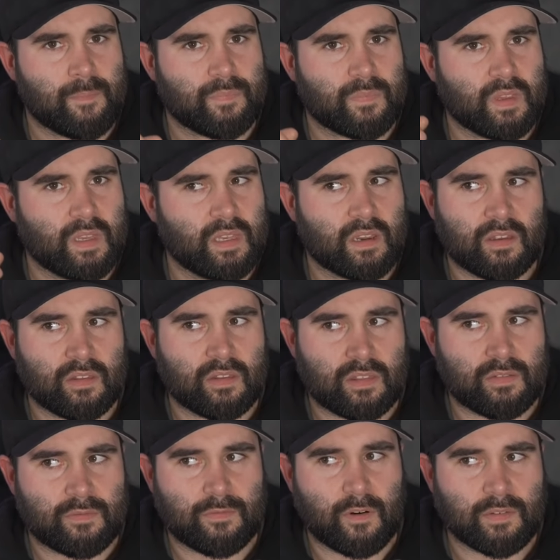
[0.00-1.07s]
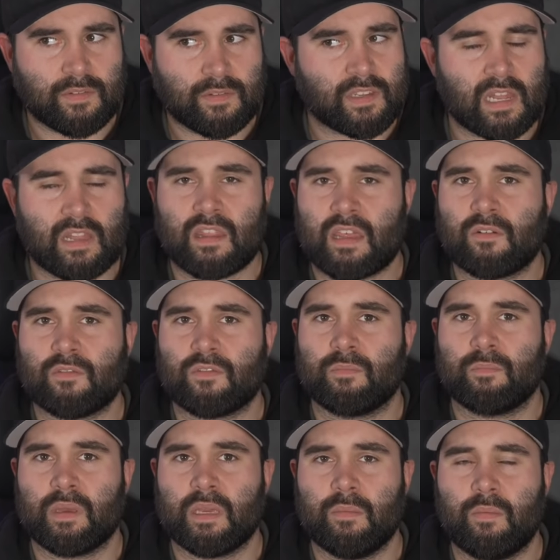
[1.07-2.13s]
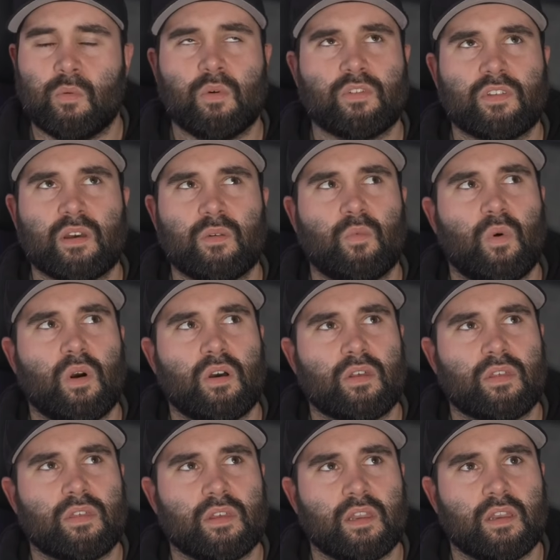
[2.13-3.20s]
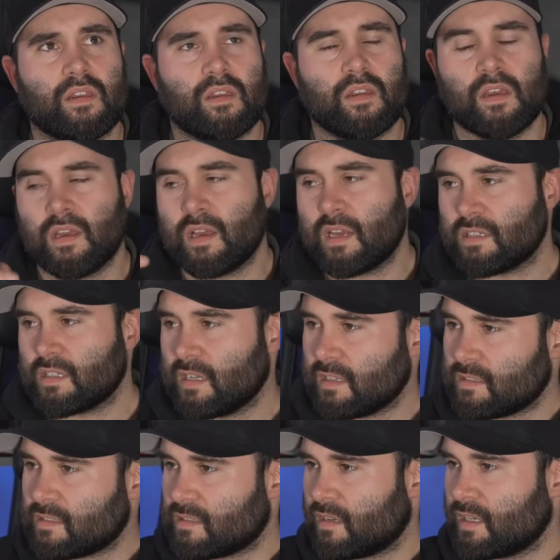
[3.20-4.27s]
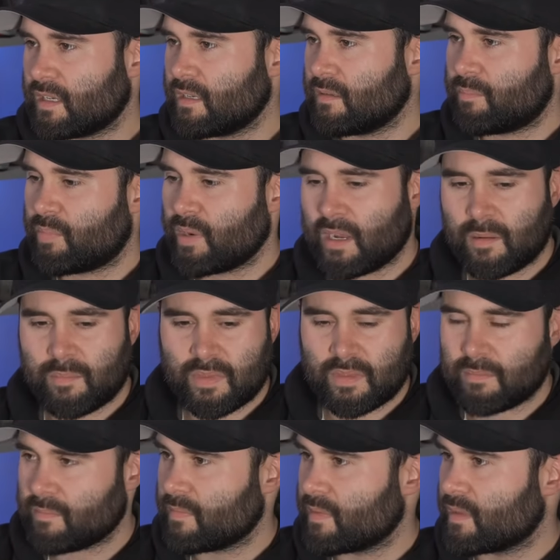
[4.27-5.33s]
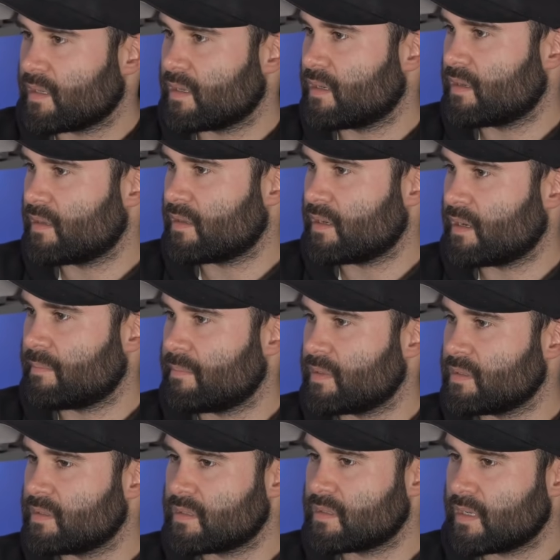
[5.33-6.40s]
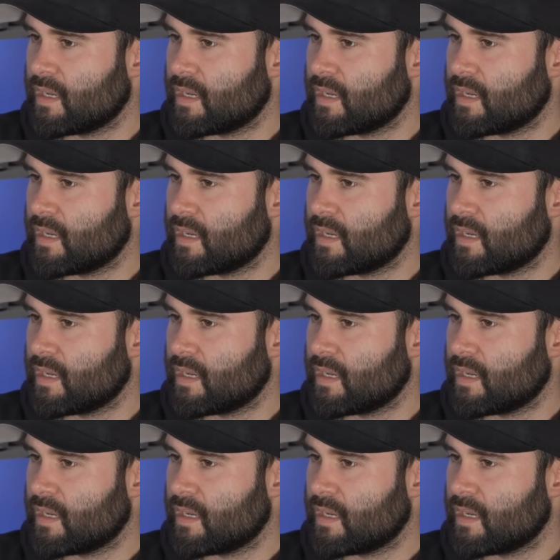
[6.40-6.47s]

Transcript: You know, 5,000 to 10,000 people. What's that worth in? Actually, I can bring up the numbers.